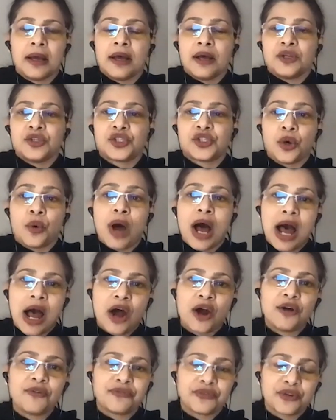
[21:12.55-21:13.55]
So
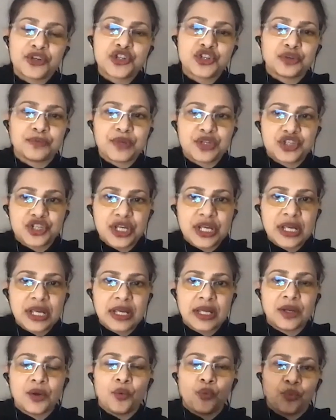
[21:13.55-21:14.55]
our virtual
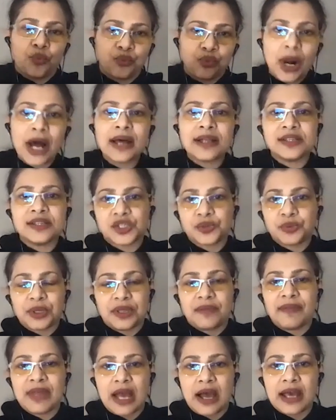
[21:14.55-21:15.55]
machine runs
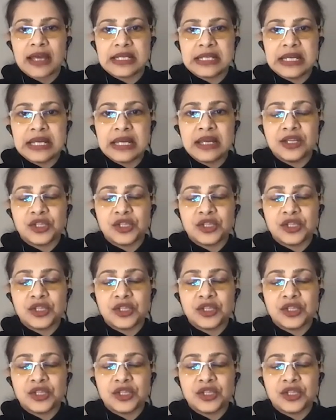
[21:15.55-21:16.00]
within the IDE.